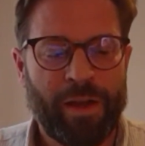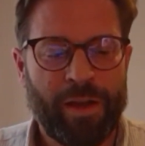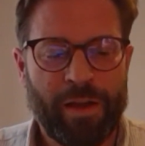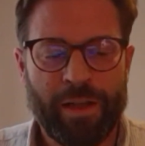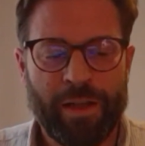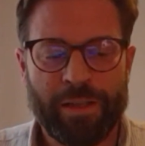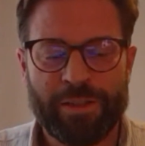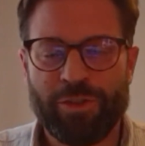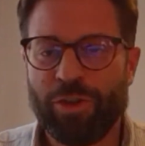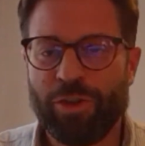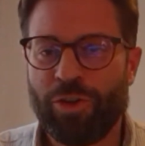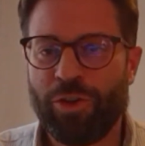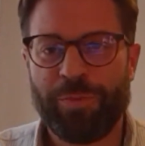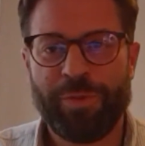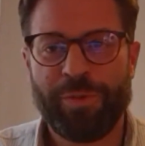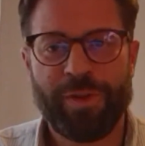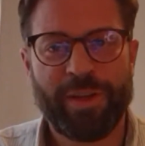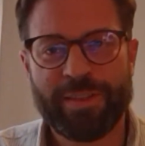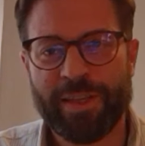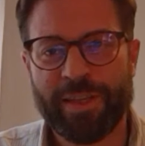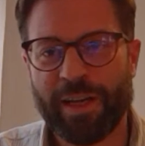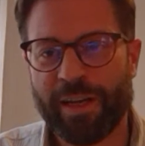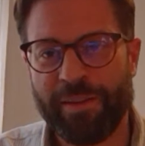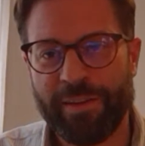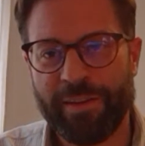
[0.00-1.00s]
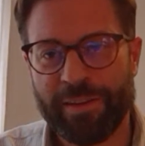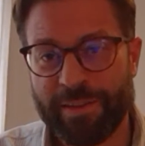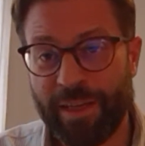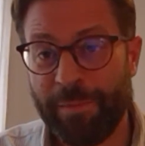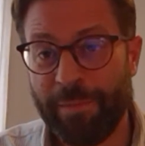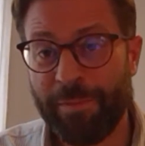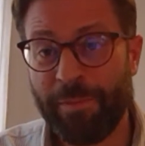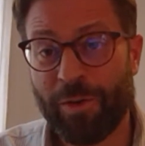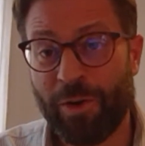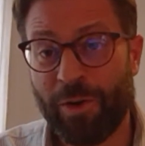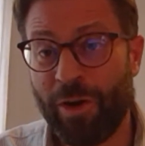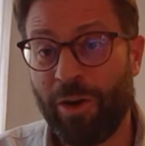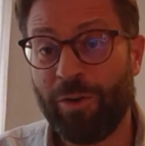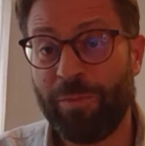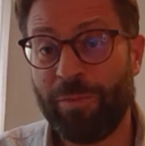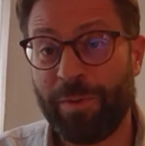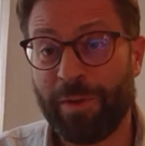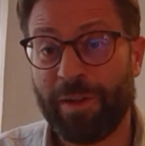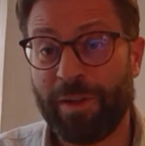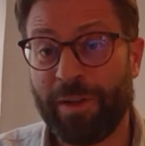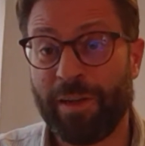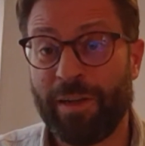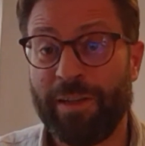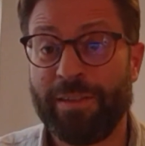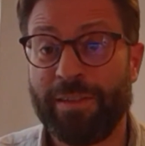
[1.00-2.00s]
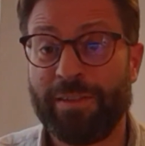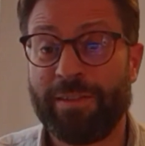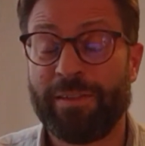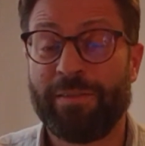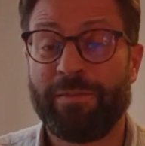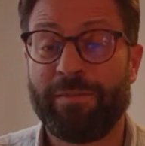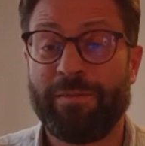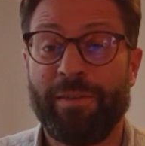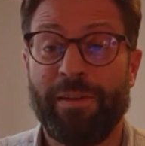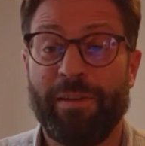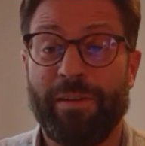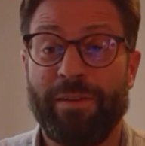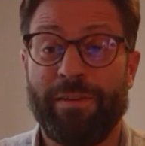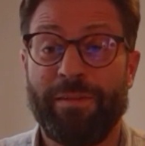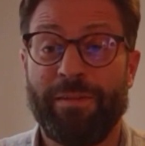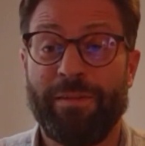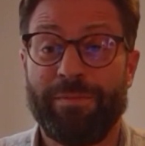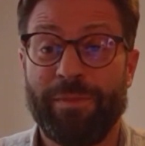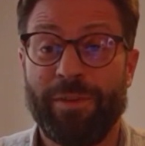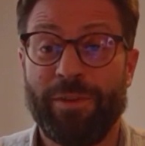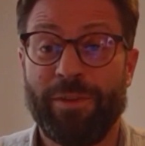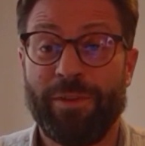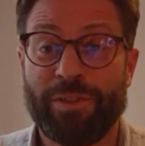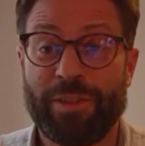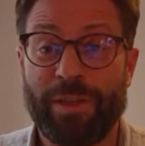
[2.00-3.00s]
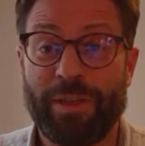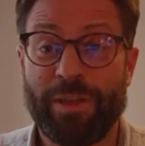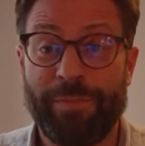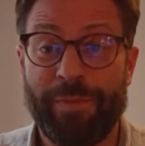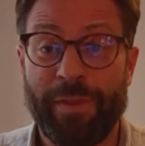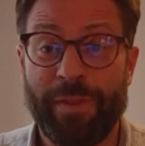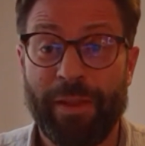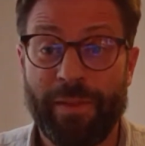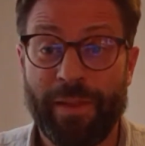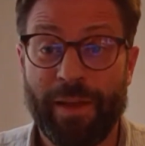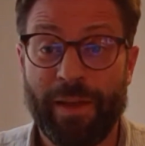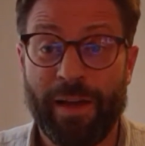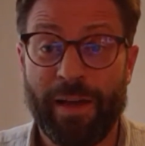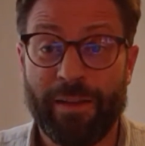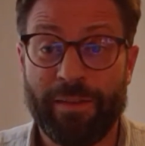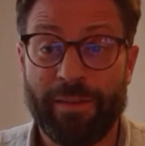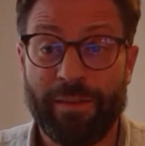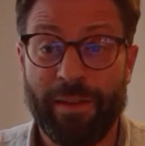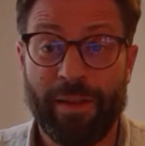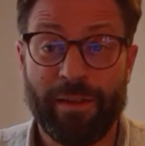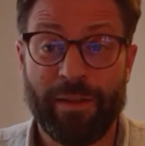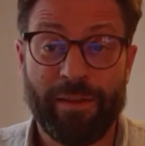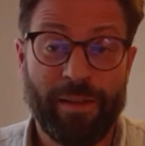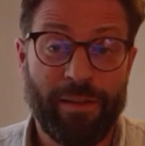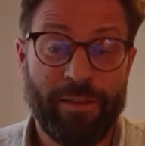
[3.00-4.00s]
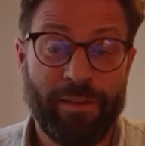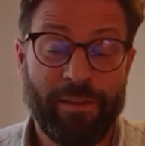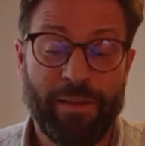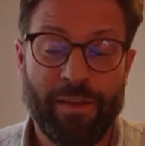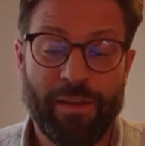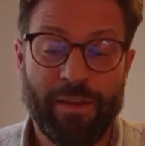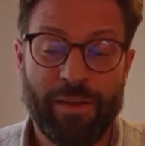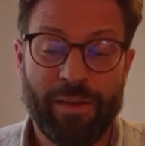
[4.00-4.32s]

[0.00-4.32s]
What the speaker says: It's not going to be exactly the same ground, but at least something that in